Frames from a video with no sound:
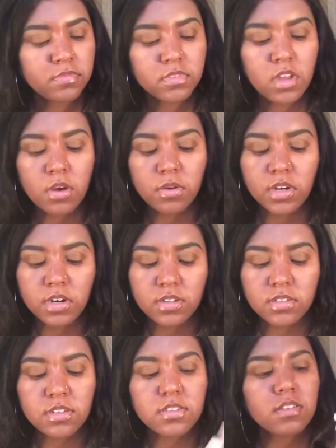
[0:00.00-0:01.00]
Oh, here it
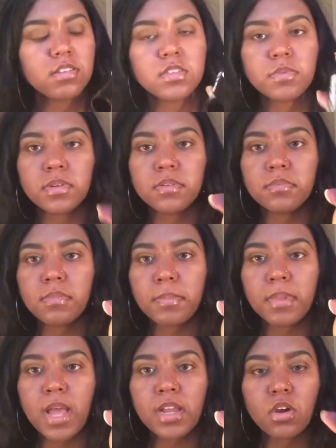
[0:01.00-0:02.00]
is, it's on this one. My
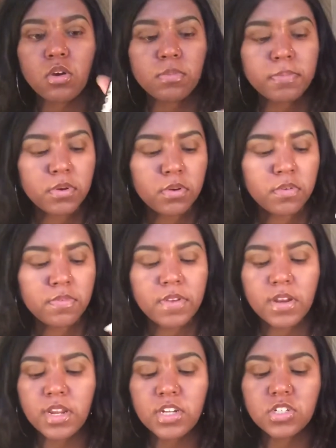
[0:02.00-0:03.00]
black opal
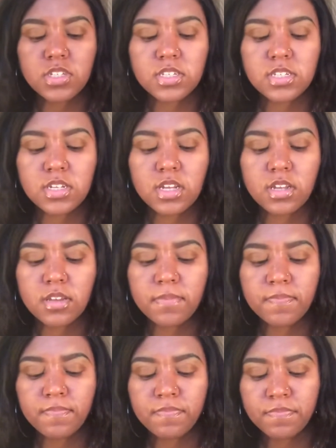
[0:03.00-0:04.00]
foundation stick.
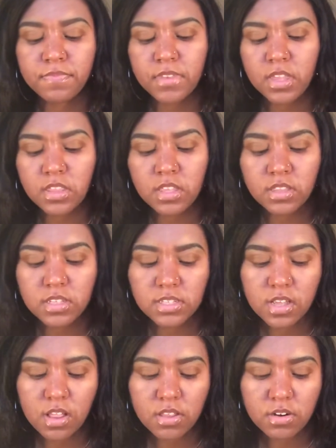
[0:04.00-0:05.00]
I think this
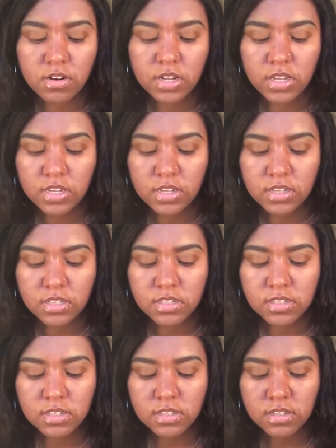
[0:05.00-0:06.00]
color
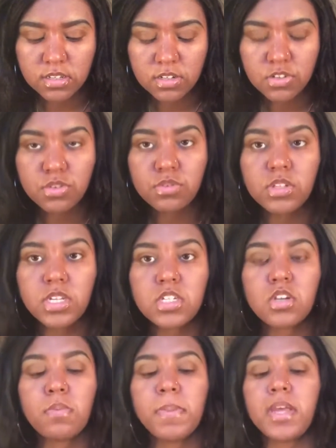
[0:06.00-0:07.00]
is Truly
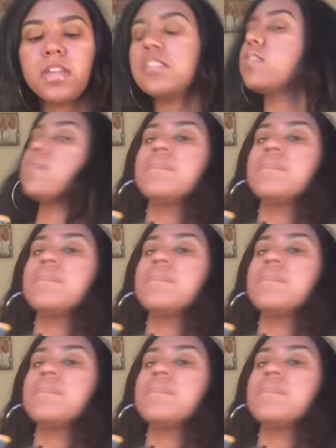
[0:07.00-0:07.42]
Topaz.